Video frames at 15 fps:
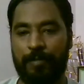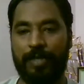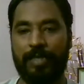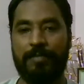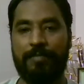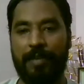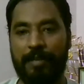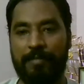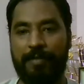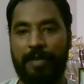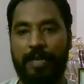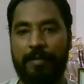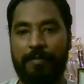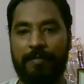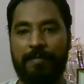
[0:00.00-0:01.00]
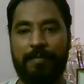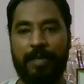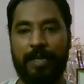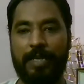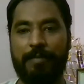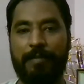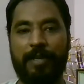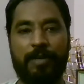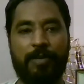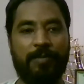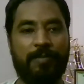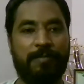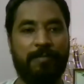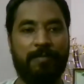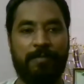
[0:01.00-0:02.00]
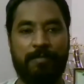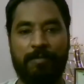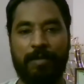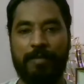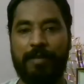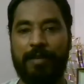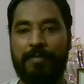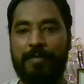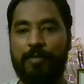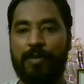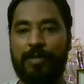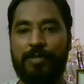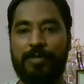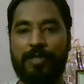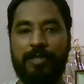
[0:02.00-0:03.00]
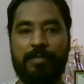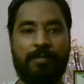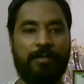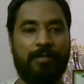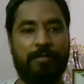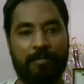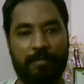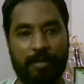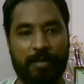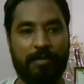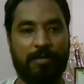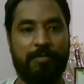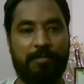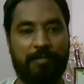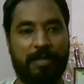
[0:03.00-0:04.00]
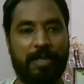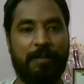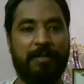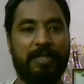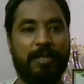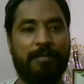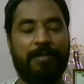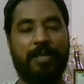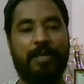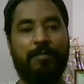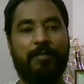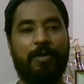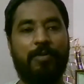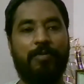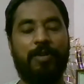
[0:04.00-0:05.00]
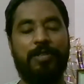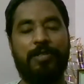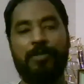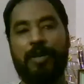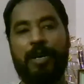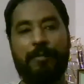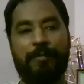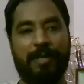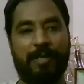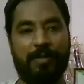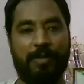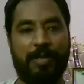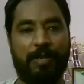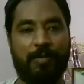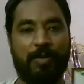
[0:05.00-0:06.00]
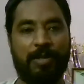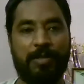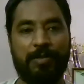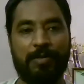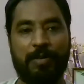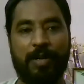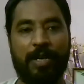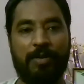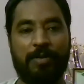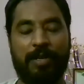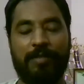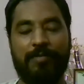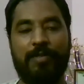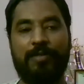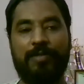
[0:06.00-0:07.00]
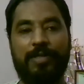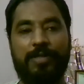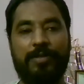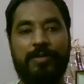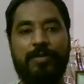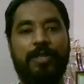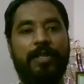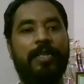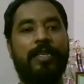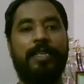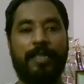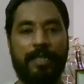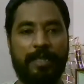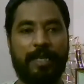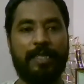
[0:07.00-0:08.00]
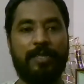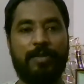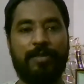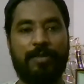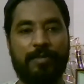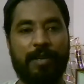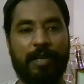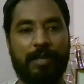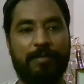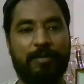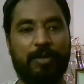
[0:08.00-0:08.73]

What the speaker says: Just feel free, let me know, even if you want to just, tell me something more, what you have been doing, what you are looking forward to, that's also welcome.